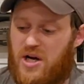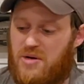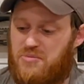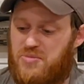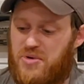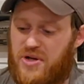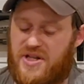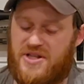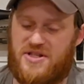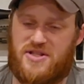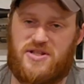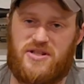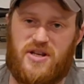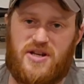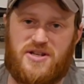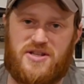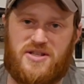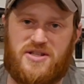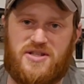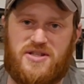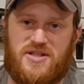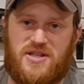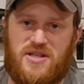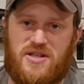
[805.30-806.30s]
But it's nice
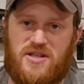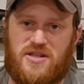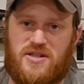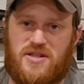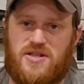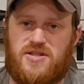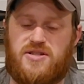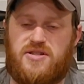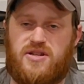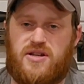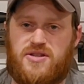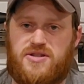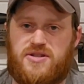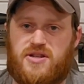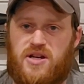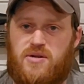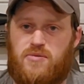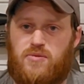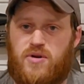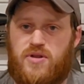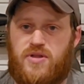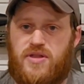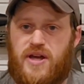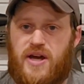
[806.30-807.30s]
to see that this does
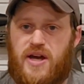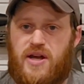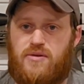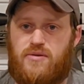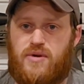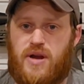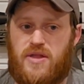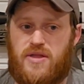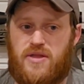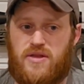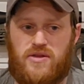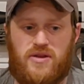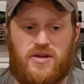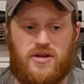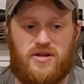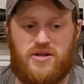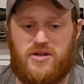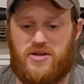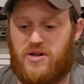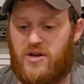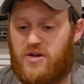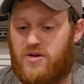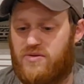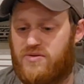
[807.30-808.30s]
come with that, rather than
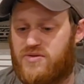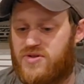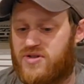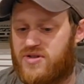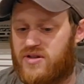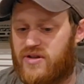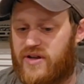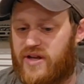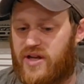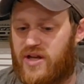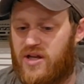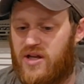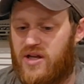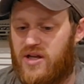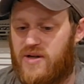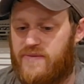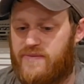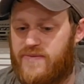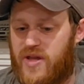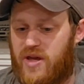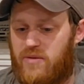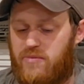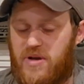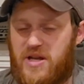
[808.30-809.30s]
just like
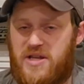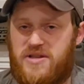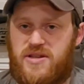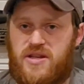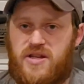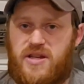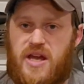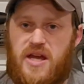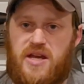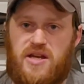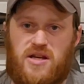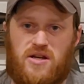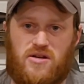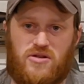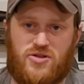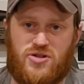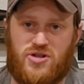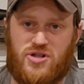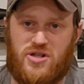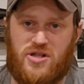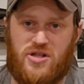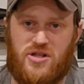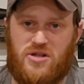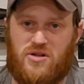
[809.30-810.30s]
a basic
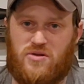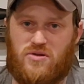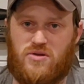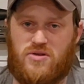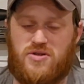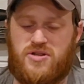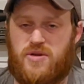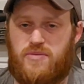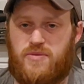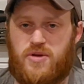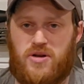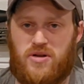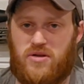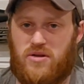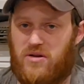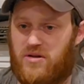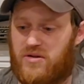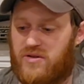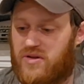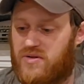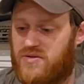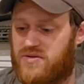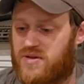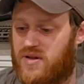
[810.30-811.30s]
ALG or something
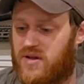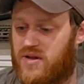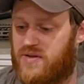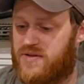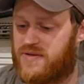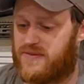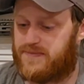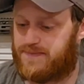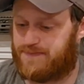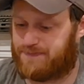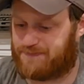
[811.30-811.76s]
along those lines.